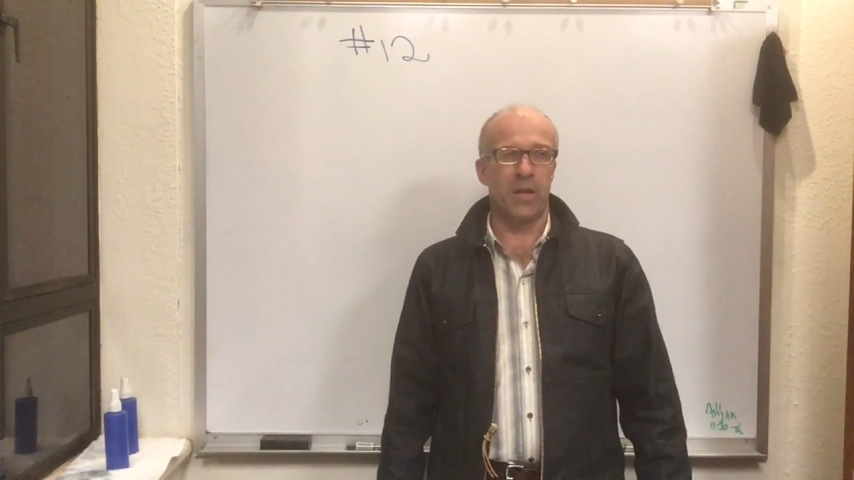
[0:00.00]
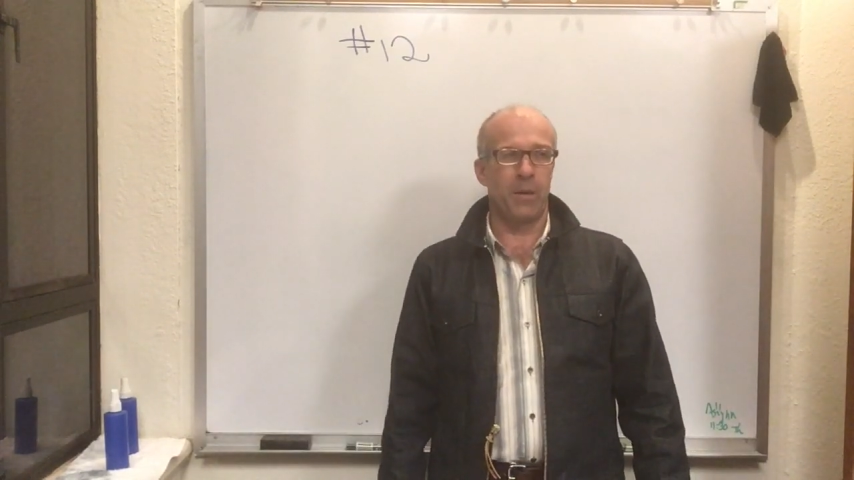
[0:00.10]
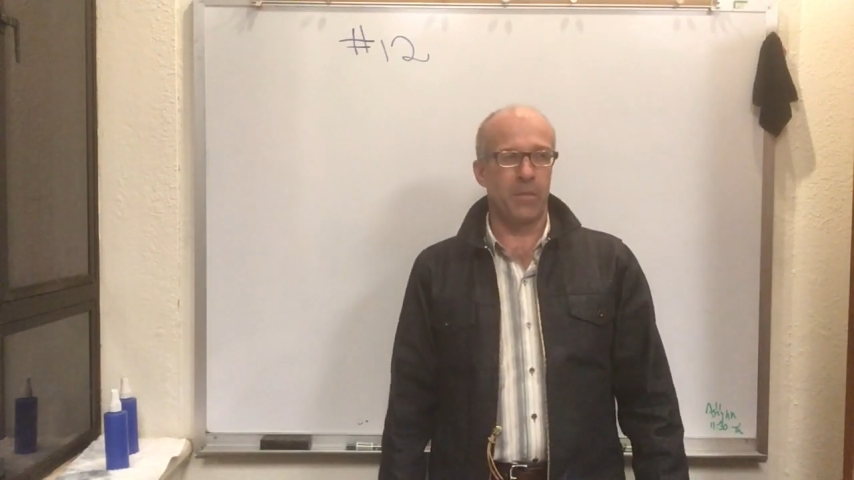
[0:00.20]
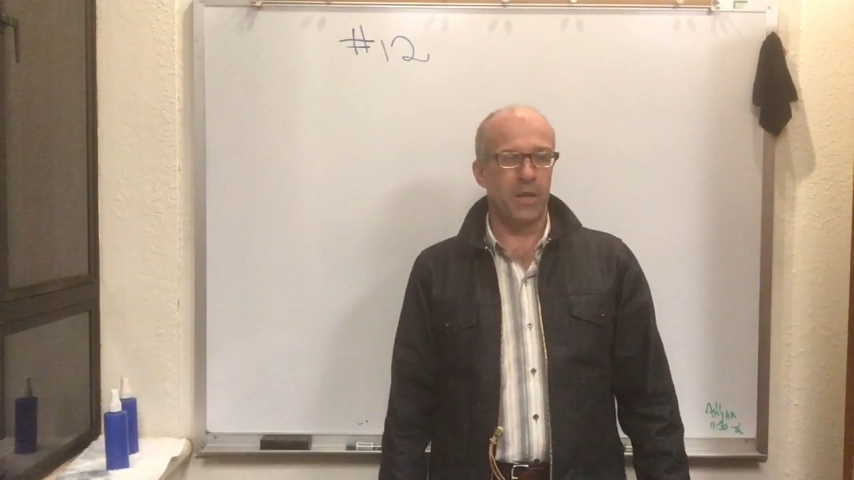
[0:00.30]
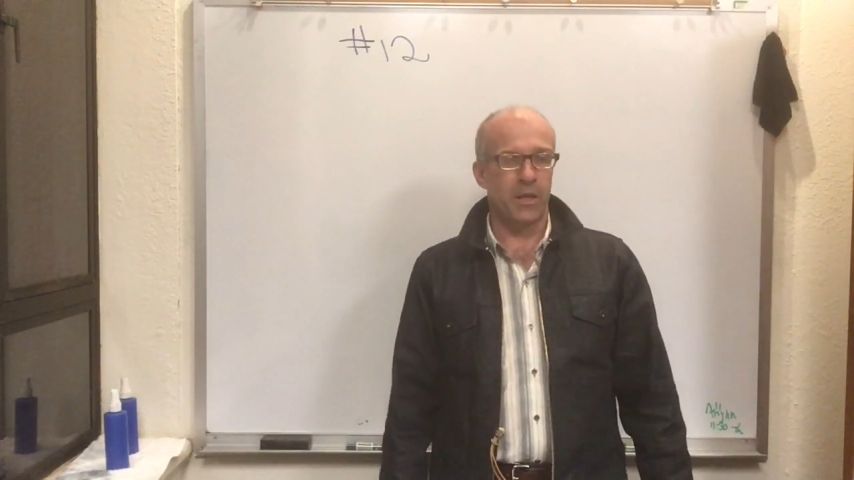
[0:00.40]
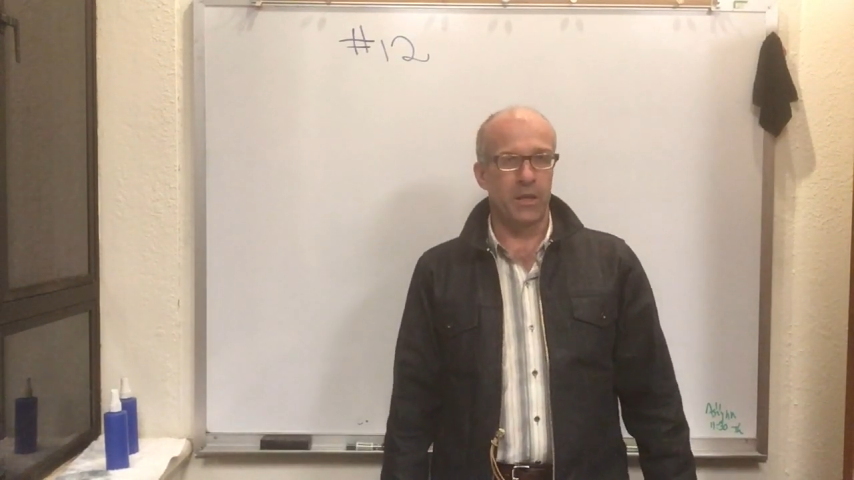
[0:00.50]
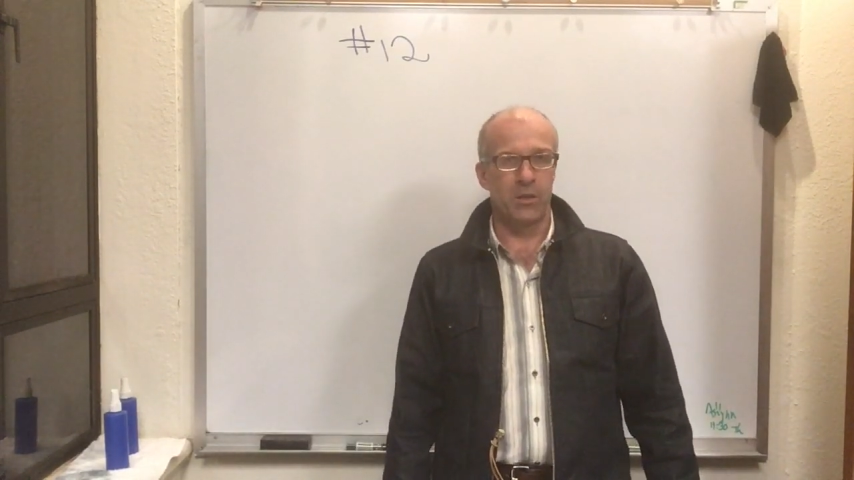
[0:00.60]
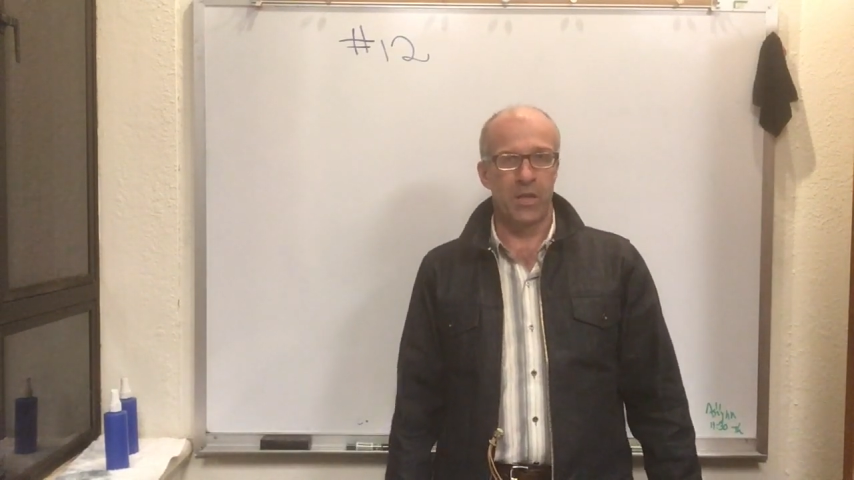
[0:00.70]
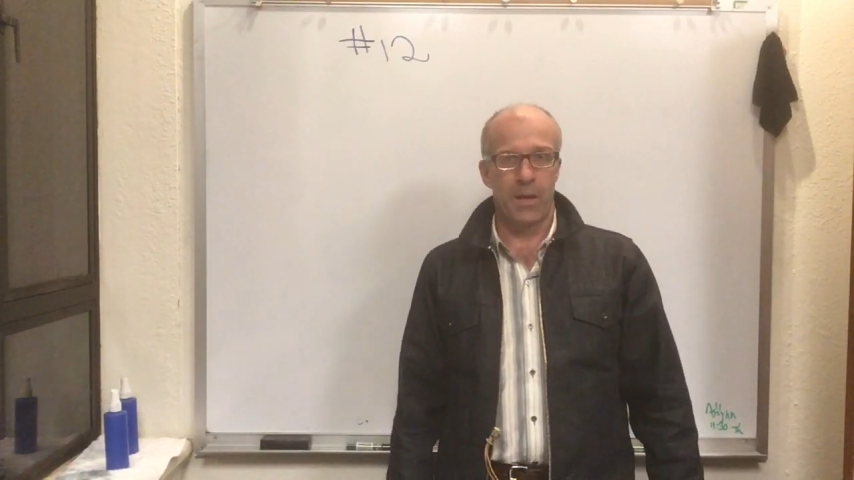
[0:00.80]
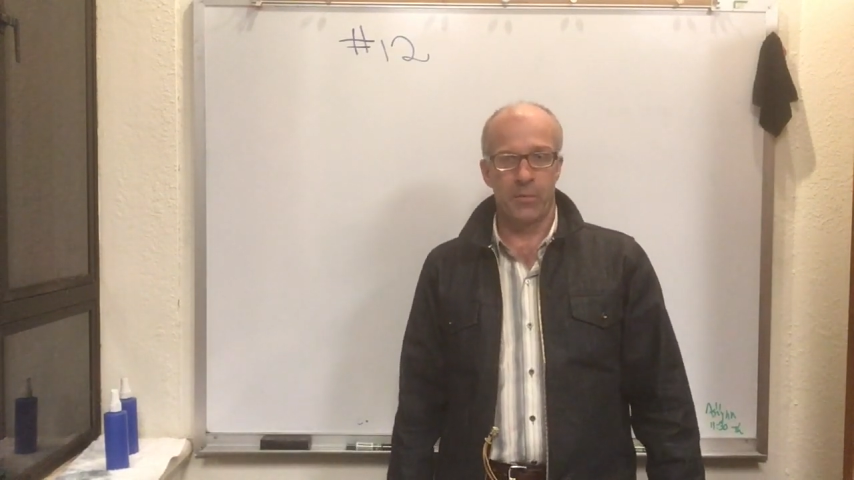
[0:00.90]
coming
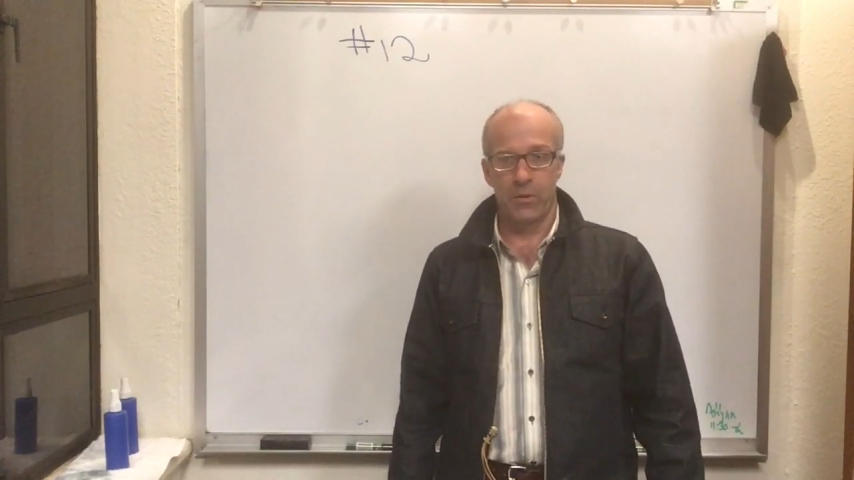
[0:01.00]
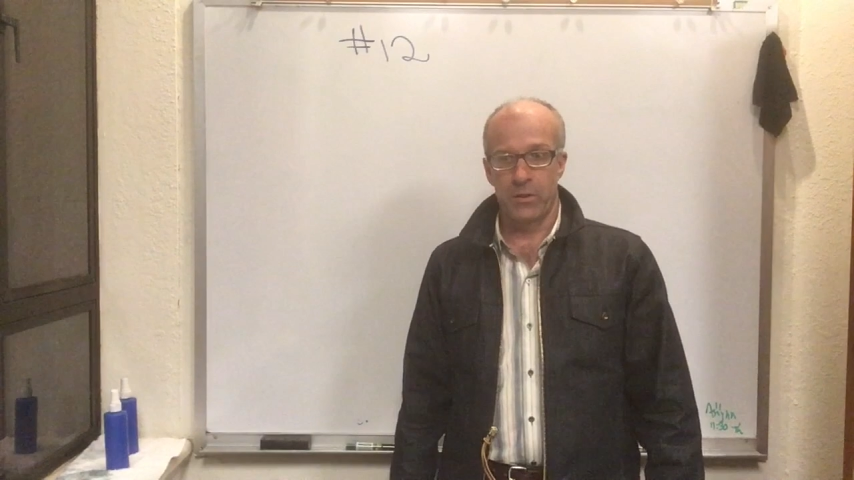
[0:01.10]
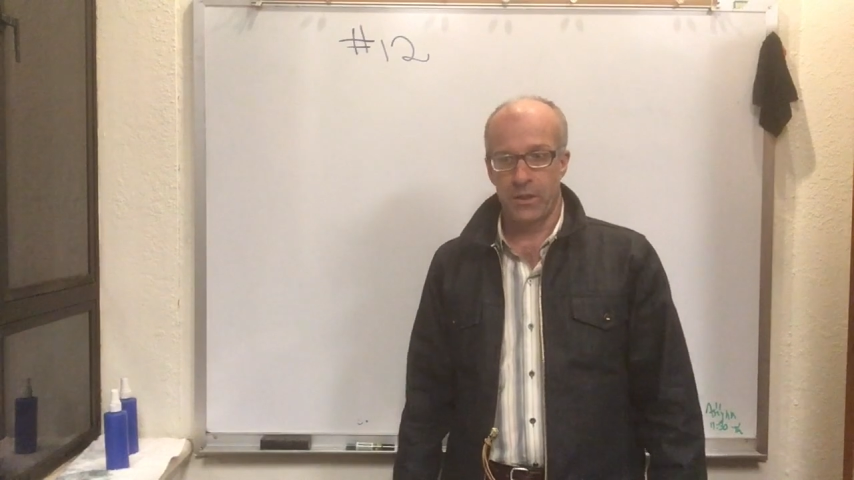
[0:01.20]
in chapters